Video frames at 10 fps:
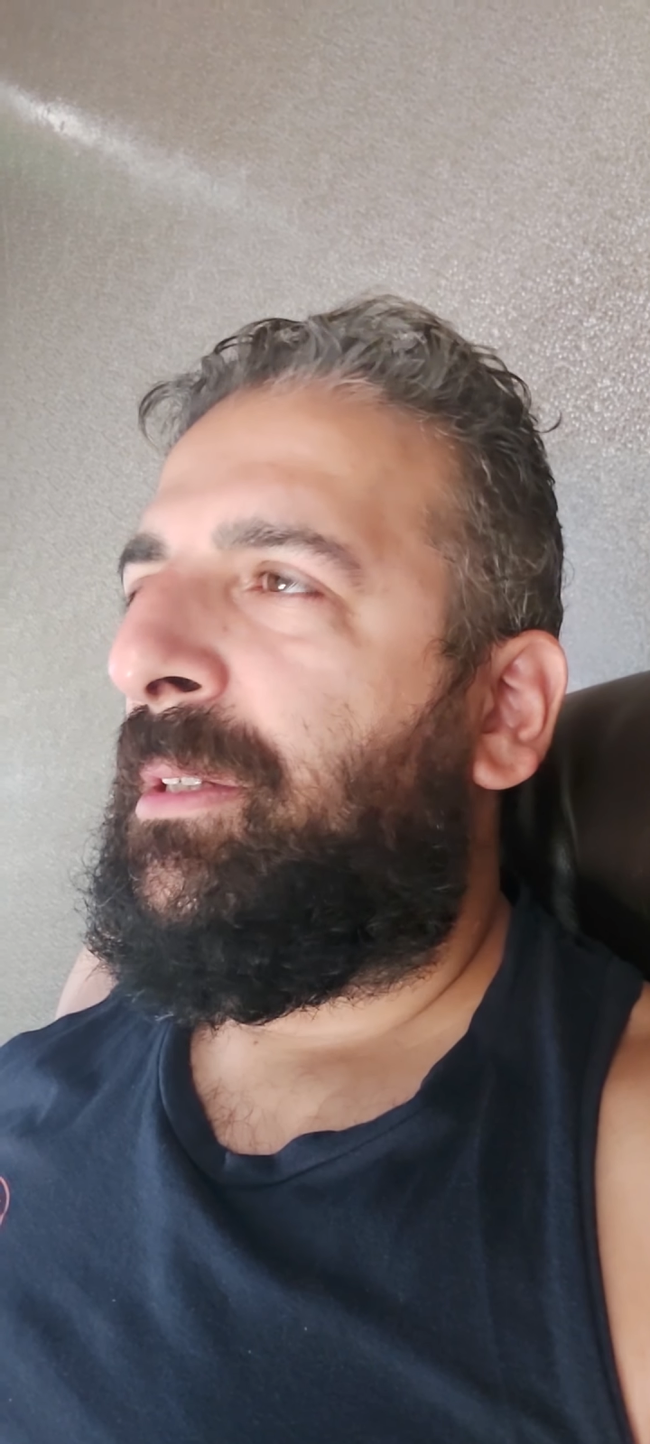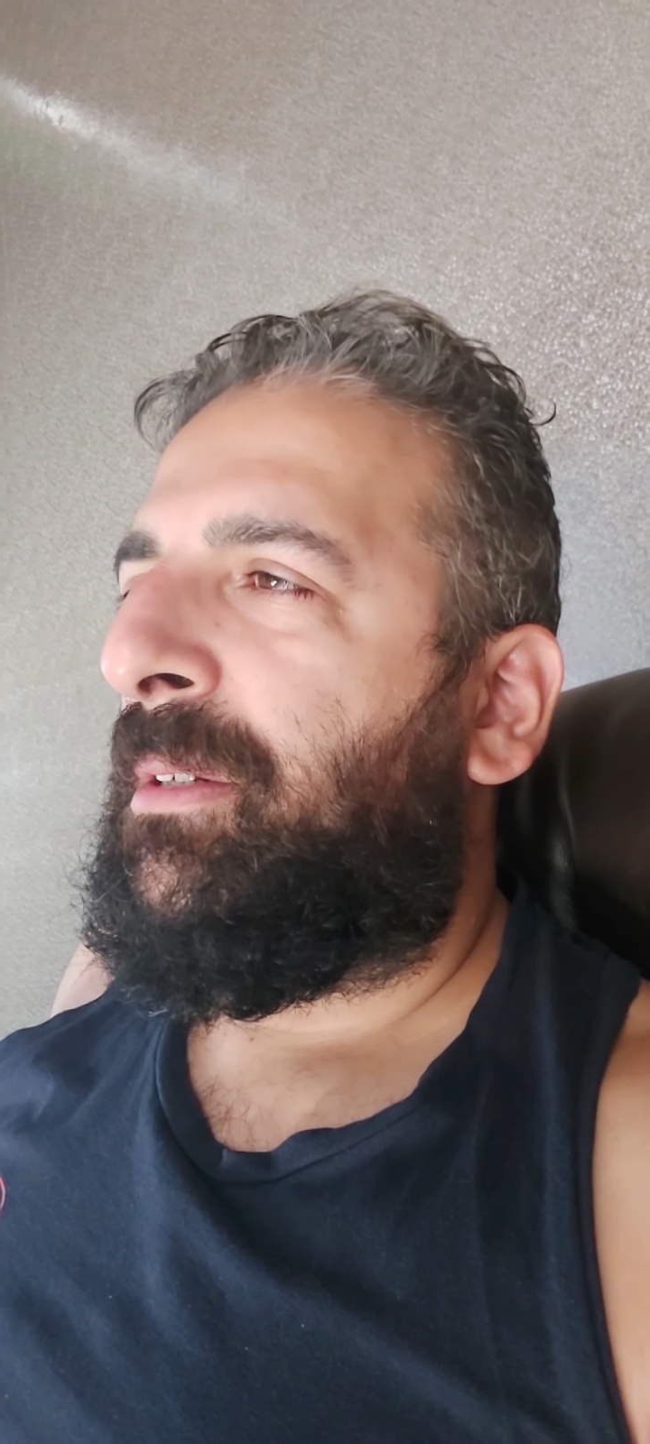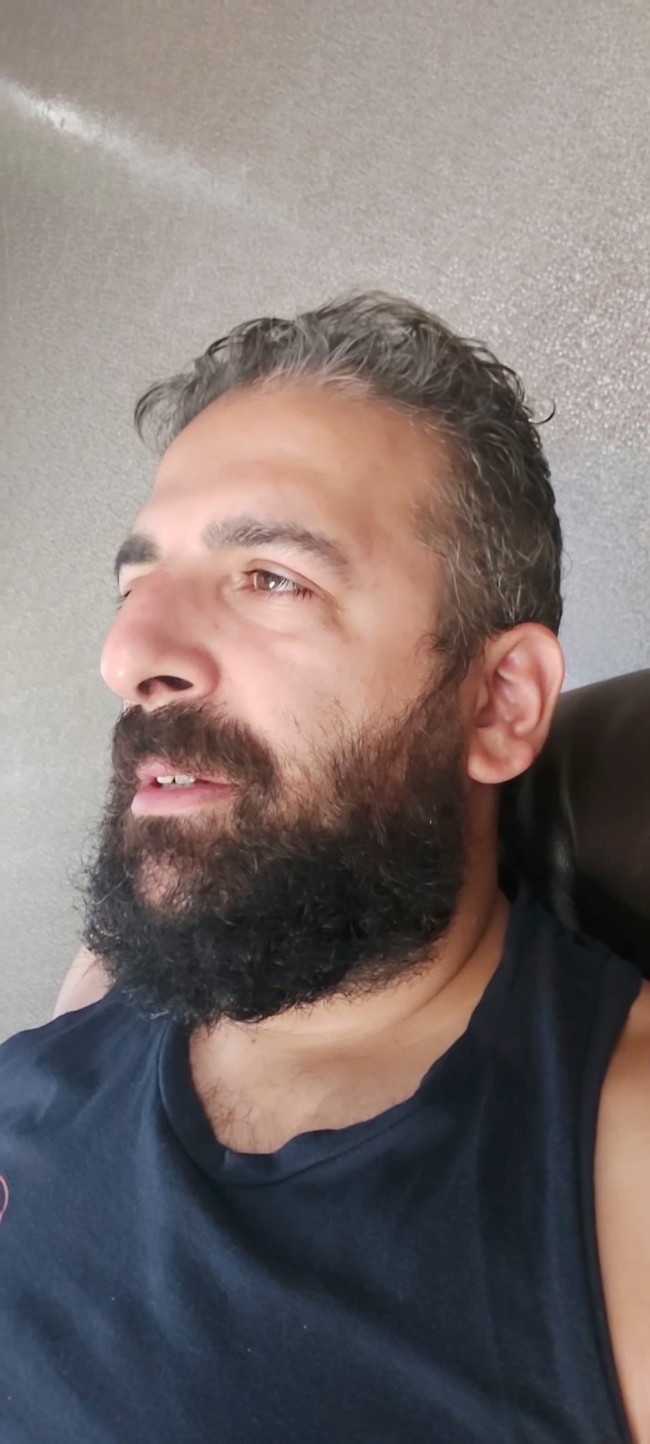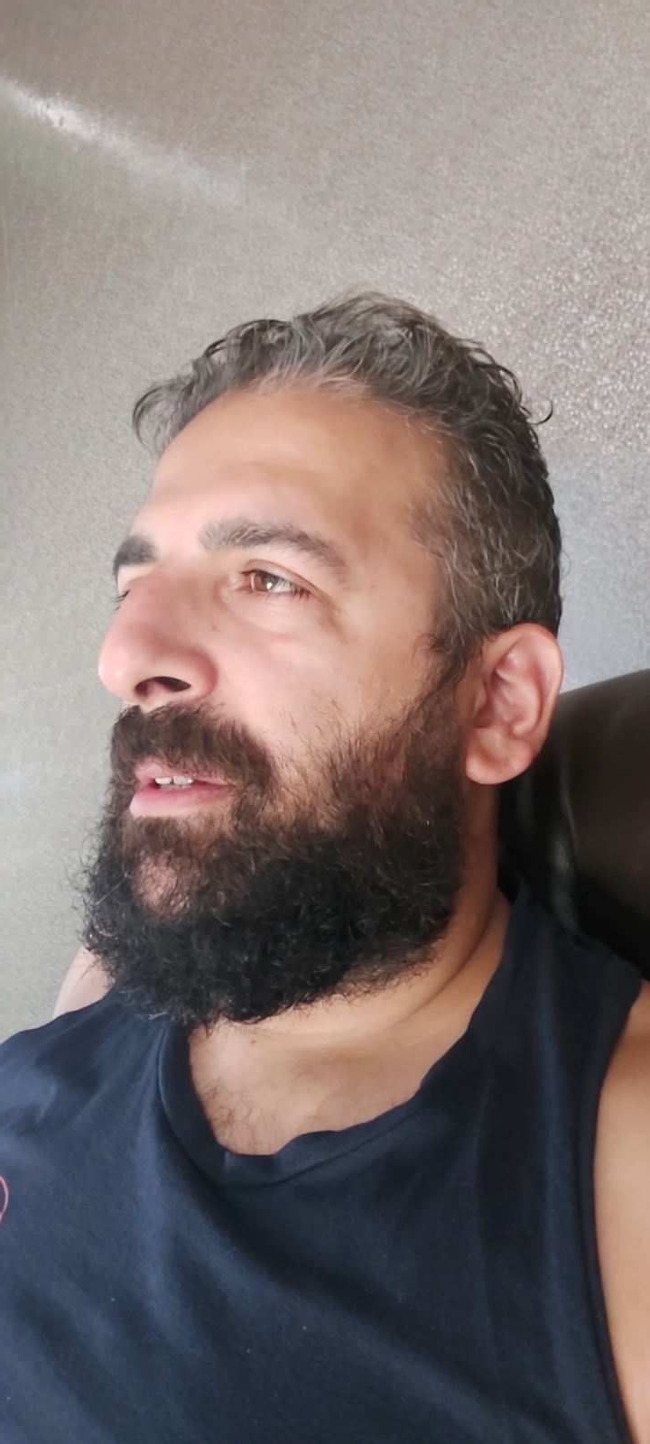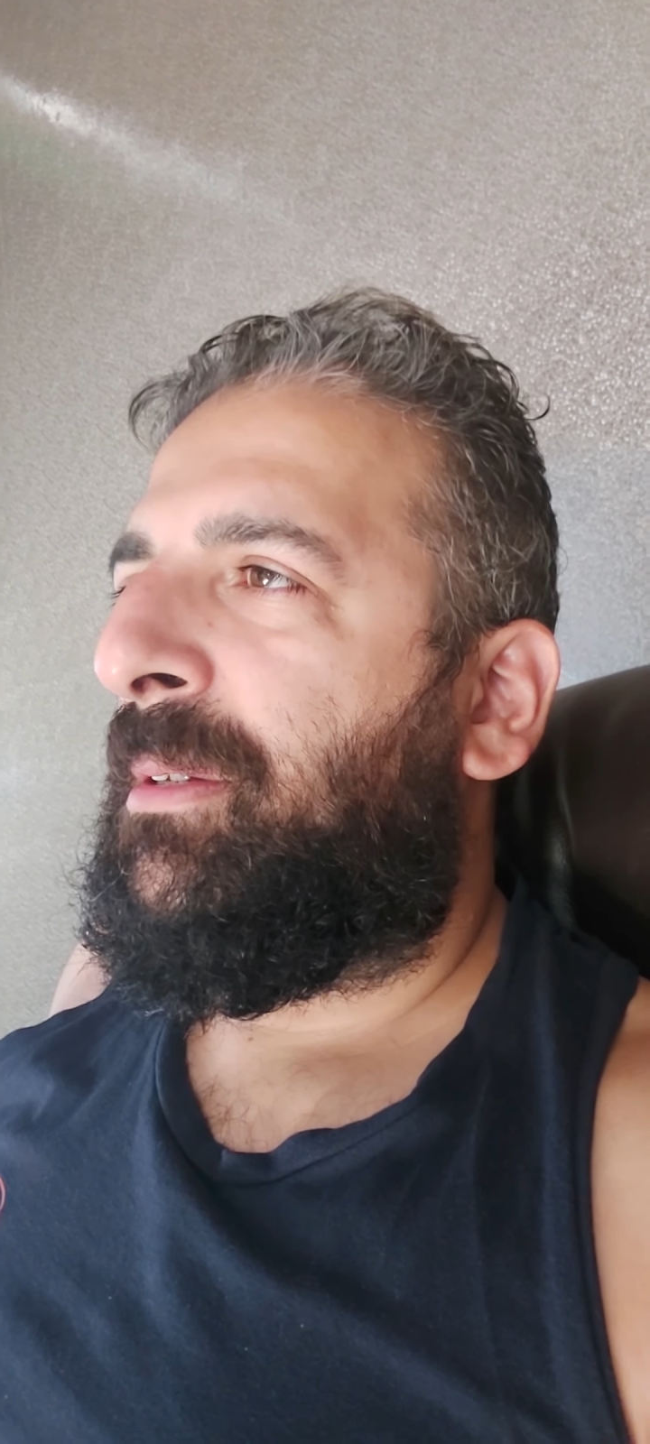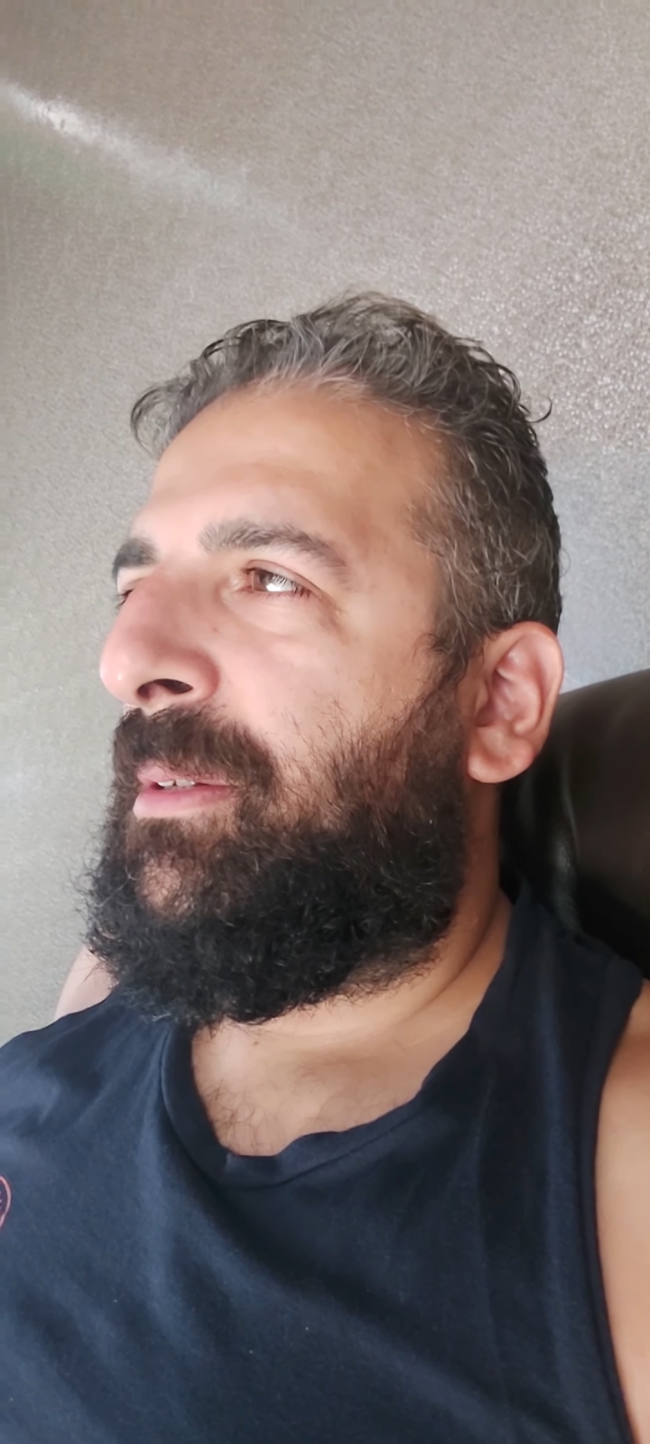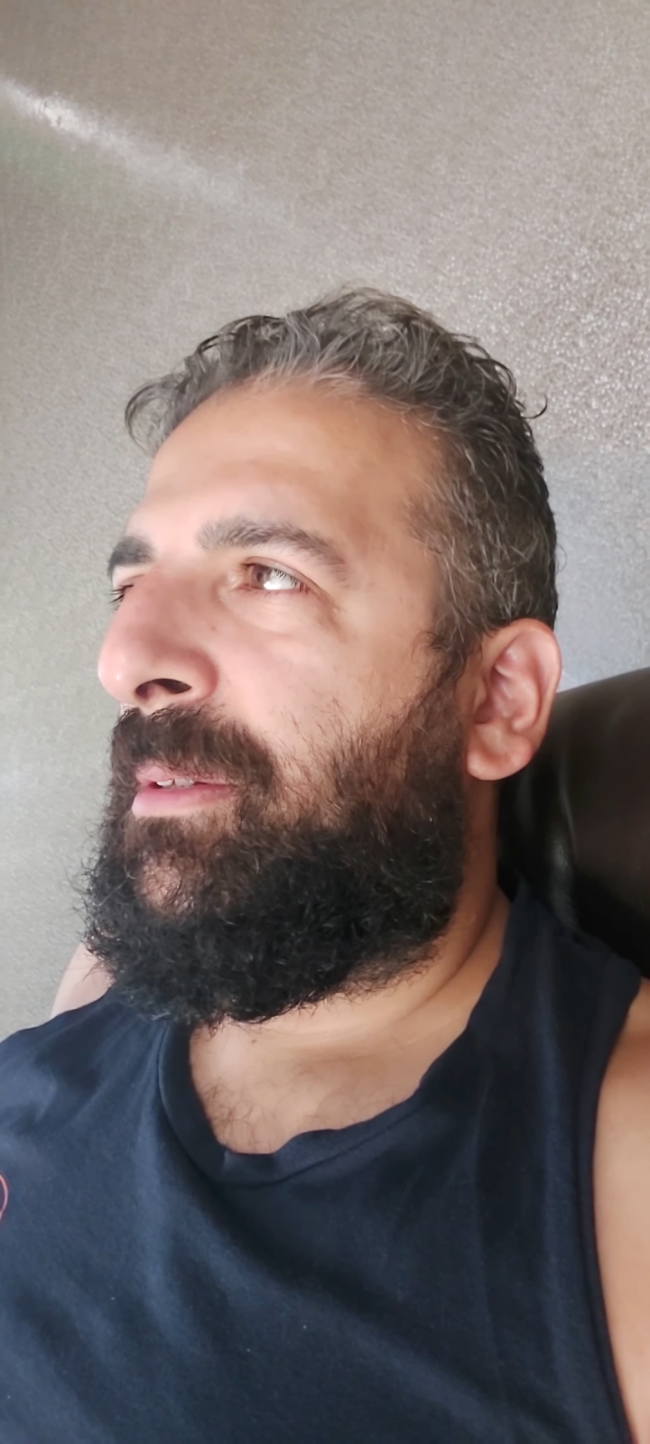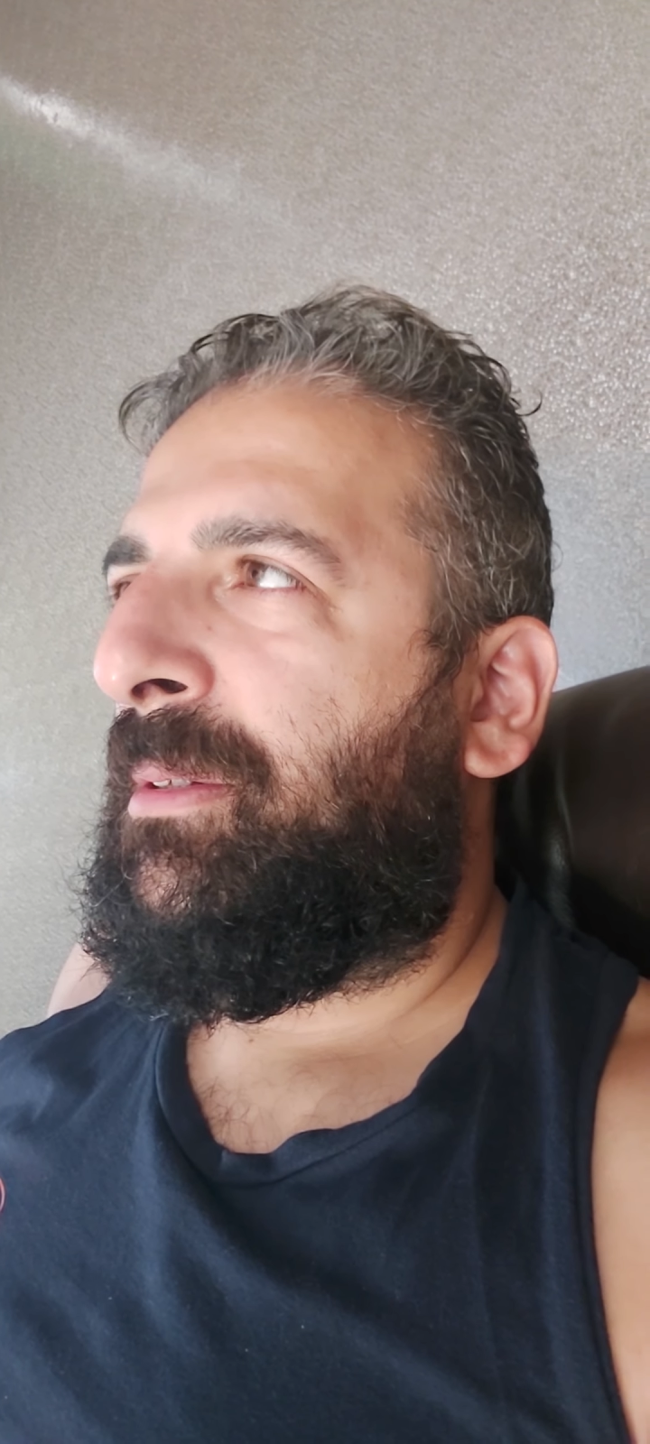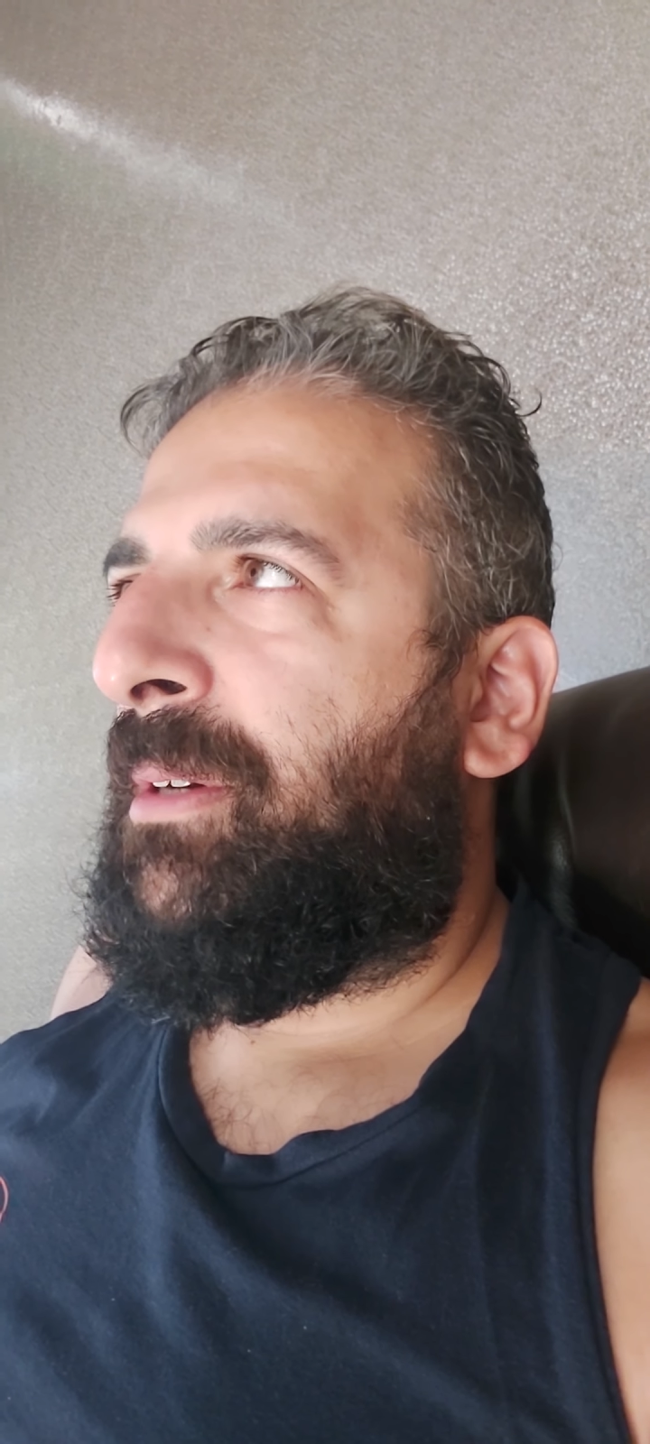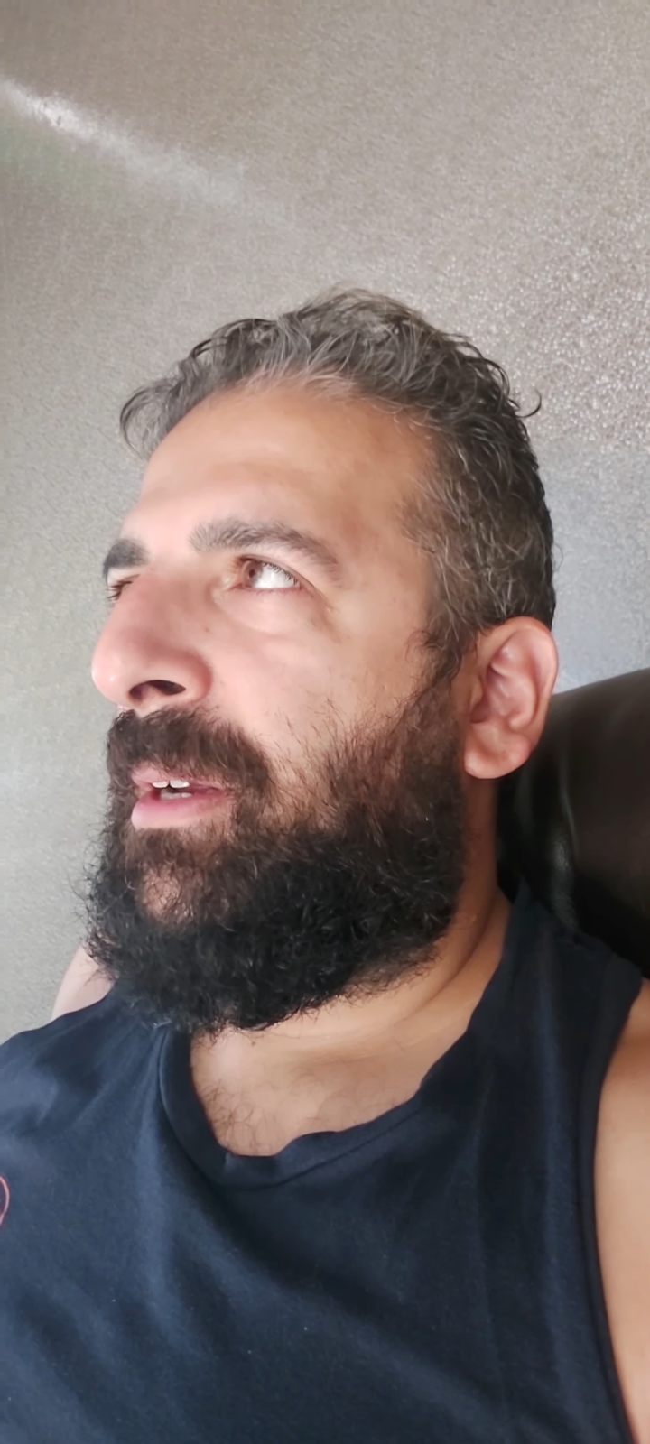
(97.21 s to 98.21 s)
You know, I thought he
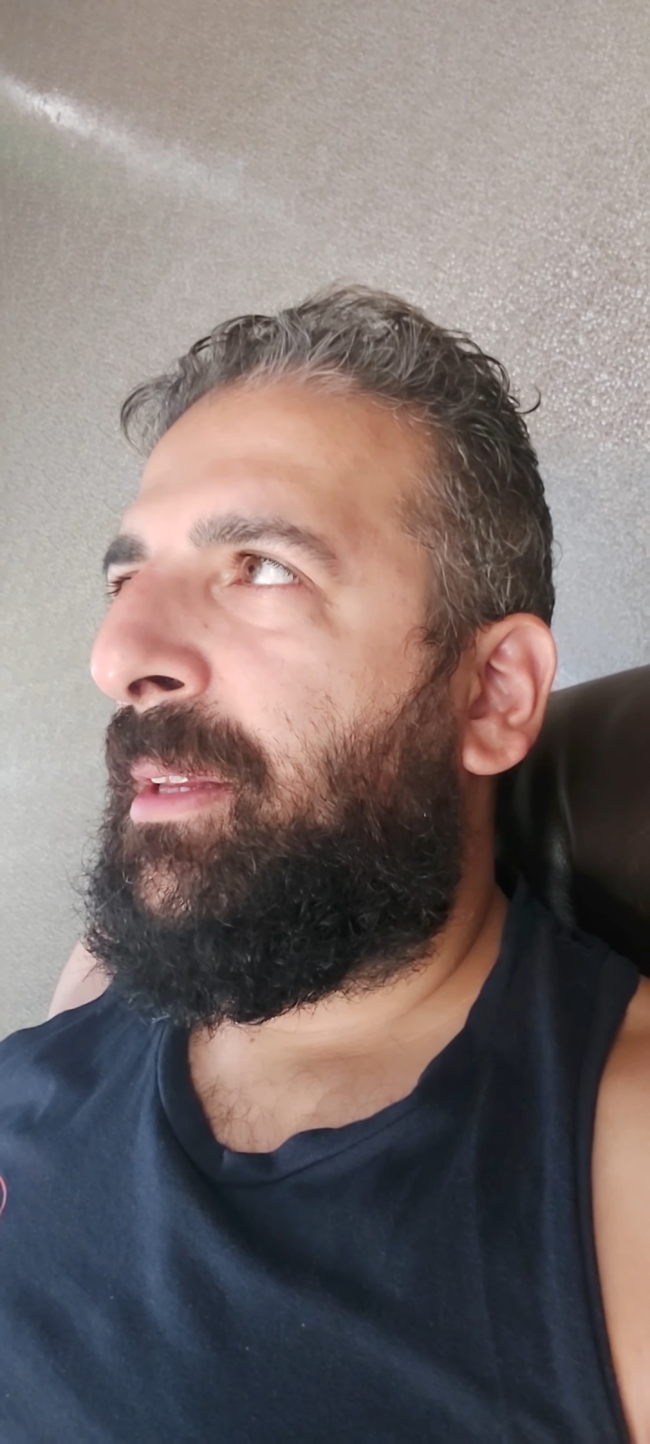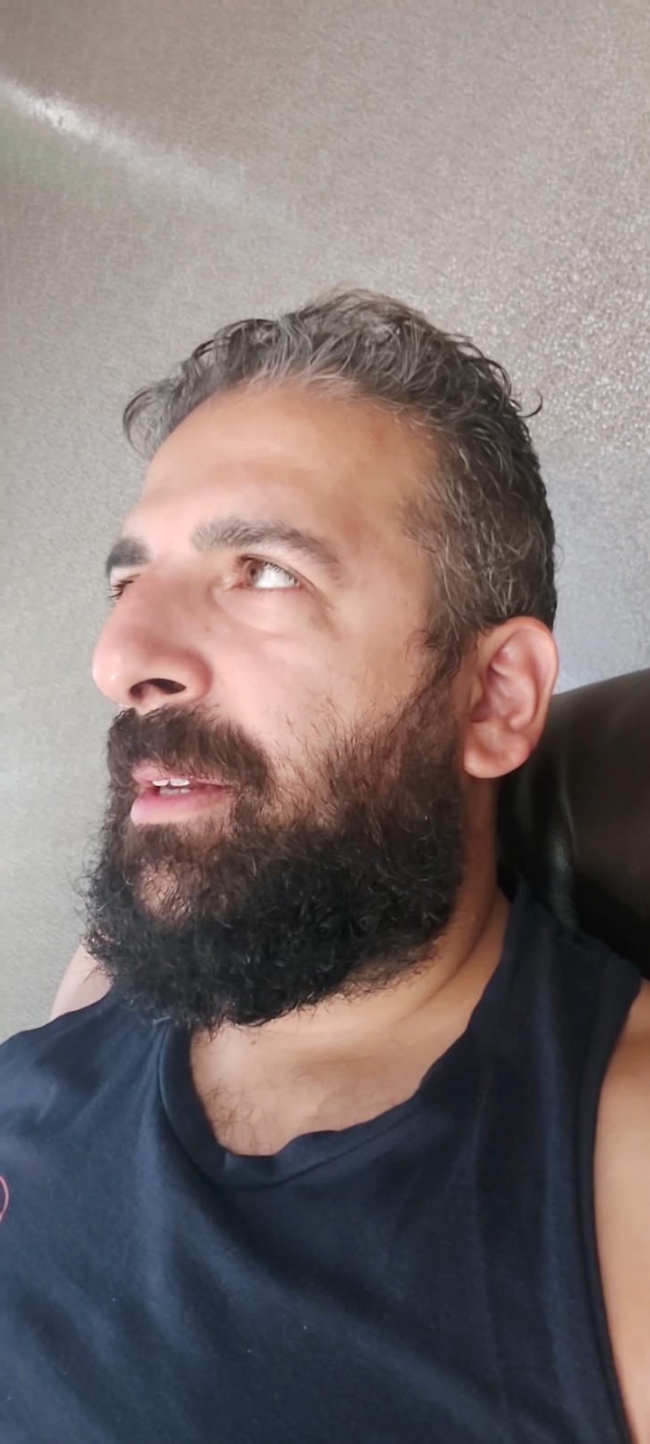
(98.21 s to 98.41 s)
was great